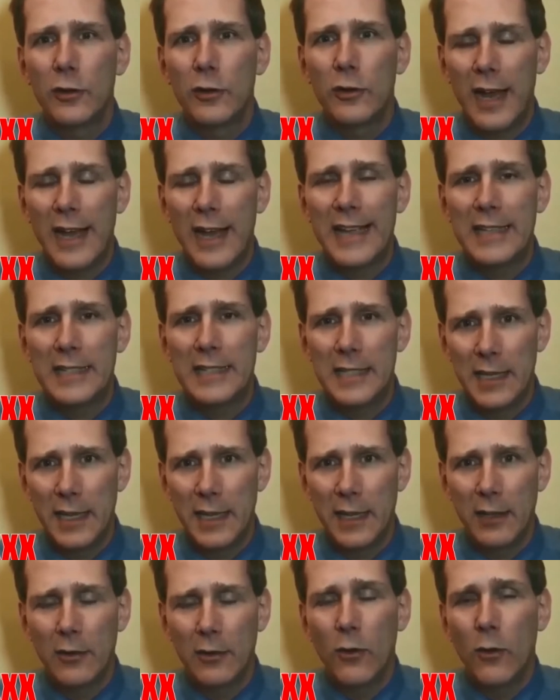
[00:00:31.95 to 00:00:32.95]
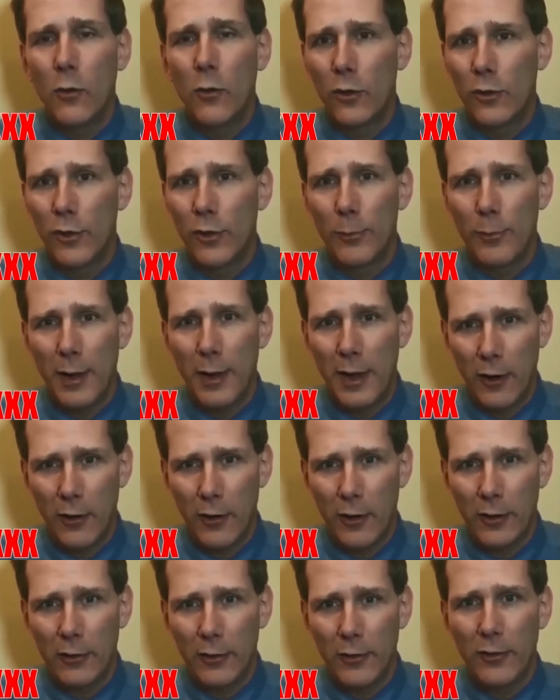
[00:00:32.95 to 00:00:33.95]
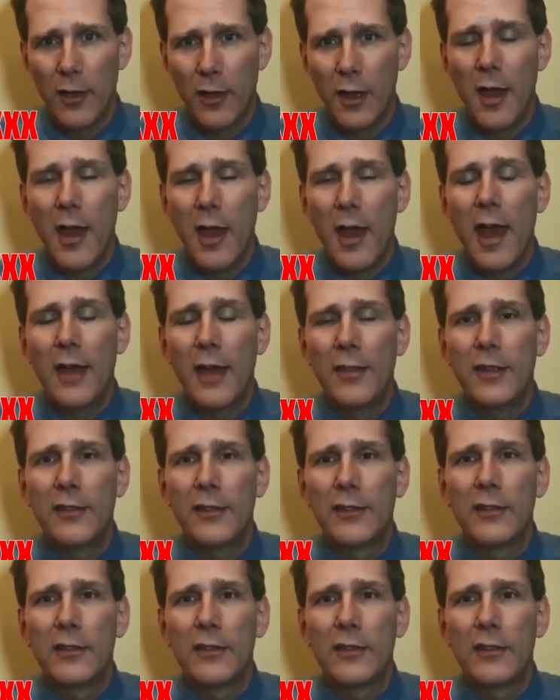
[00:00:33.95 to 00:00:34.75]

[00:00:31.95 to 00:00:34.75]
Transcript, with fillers: under 19 or their parents,